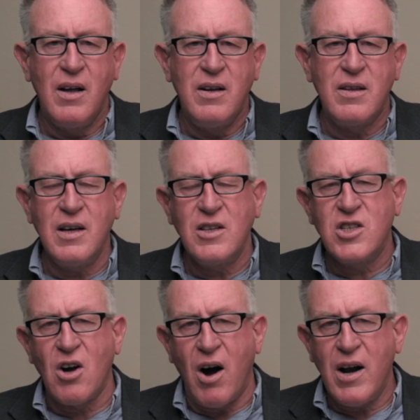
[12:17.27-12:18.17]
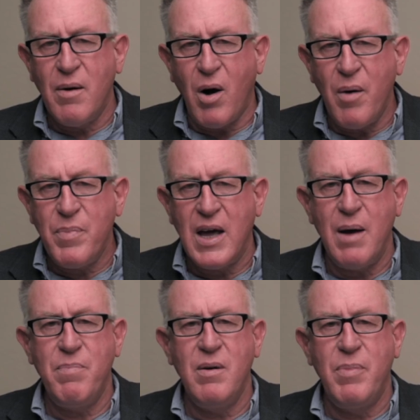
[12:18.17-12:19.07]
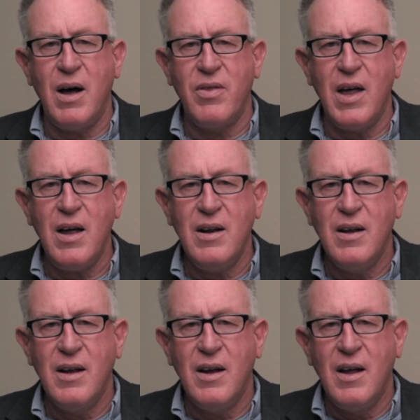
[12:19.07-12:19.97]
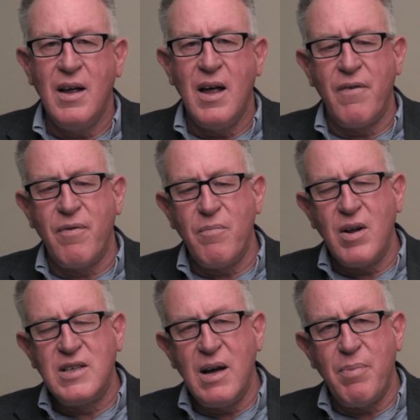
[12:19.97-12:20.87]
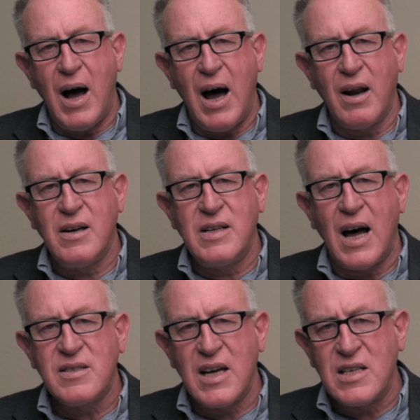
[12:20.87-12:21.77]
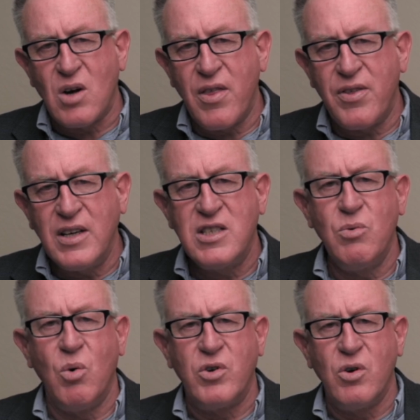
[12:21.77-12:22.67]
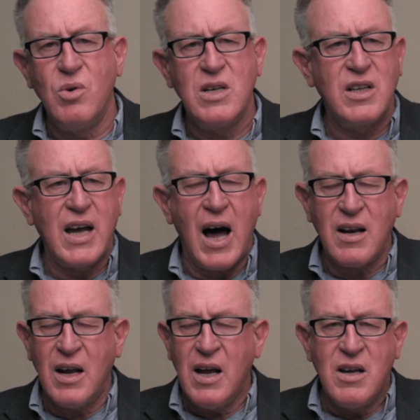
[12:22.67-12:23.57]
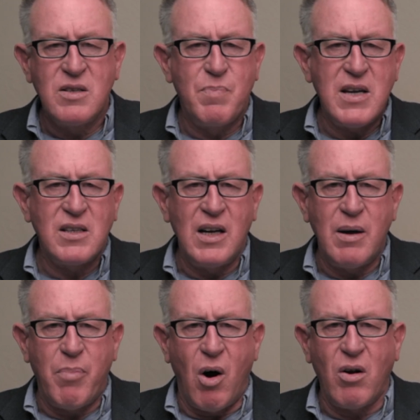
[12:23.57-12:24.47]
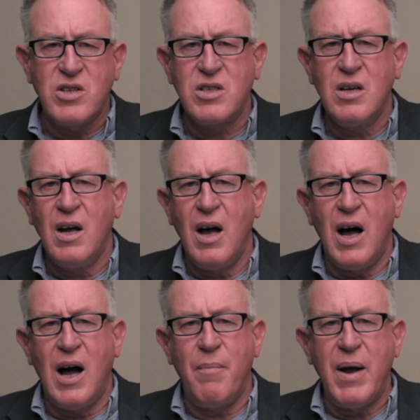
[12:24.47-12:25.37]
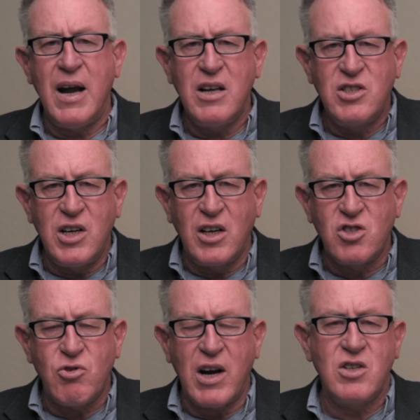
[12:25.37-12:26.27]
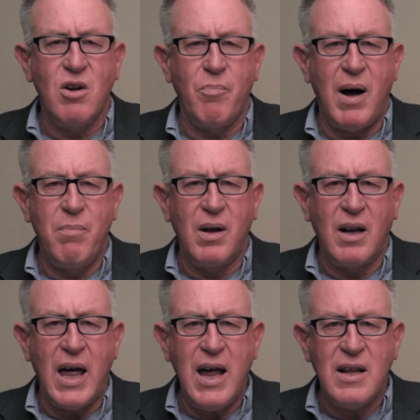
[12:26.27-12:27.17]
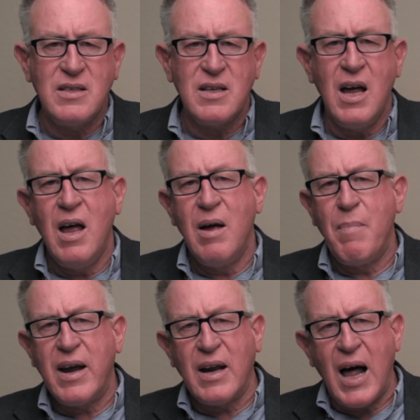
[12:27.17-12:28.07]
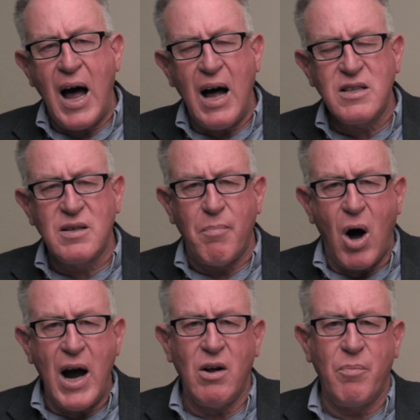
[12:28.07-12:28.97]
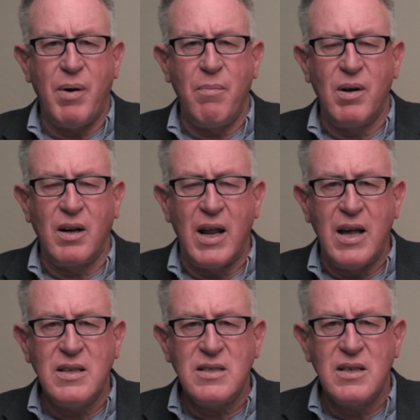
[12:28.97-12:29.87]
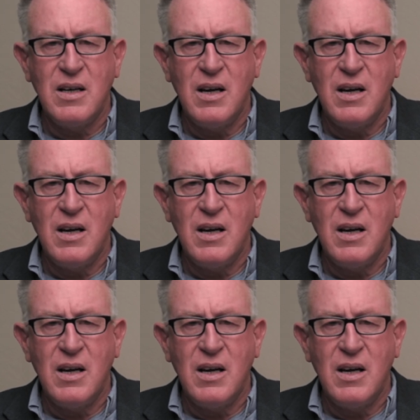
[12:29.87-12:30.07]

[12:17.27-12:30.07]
Do you think China might be happy about that? If Deb Haaland does, as I think she will do, is basically abolish energy extraction on public lands, make it hard to mine on public lands,